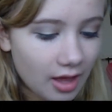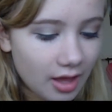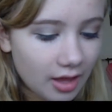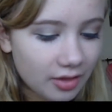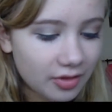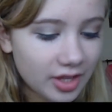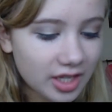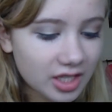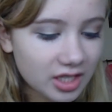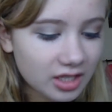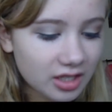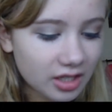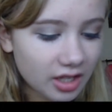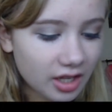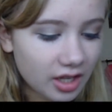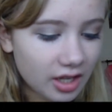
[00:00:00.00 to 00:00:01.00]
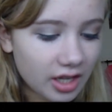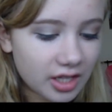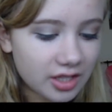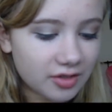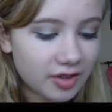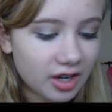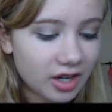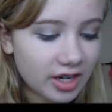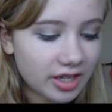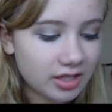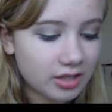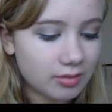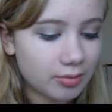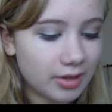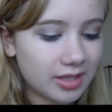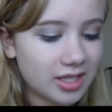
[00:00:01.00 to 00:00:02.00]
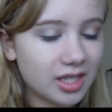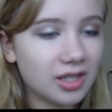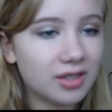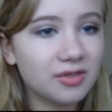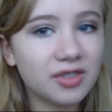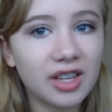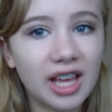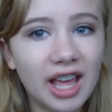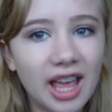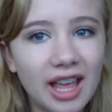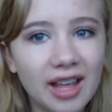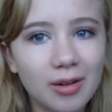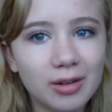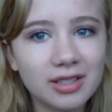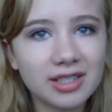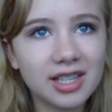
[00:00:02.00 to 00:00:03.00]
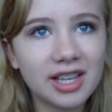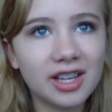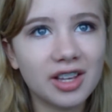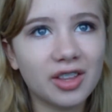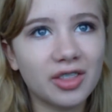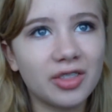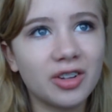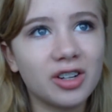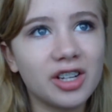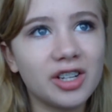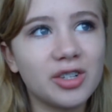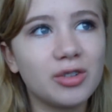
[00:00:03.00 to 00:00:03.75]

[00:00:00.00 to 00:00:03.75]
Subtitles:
This is very expensive. It was like $32